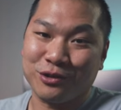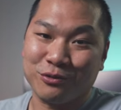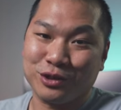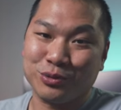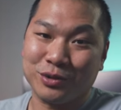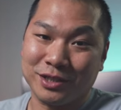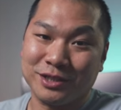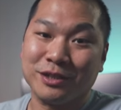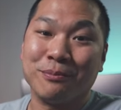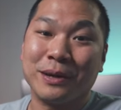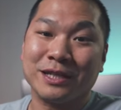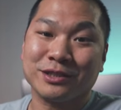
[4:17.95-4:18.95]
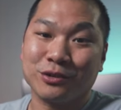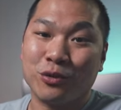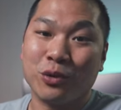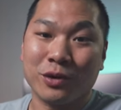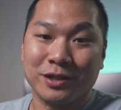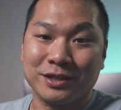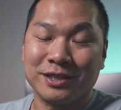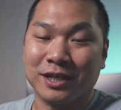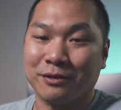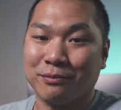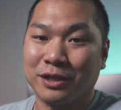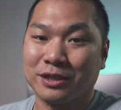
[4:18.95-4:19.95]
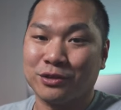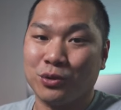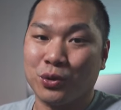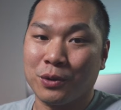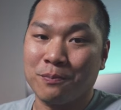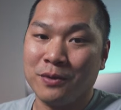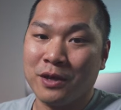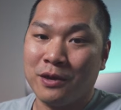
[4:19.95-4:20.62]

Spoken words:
you which one is the best core and the second best core,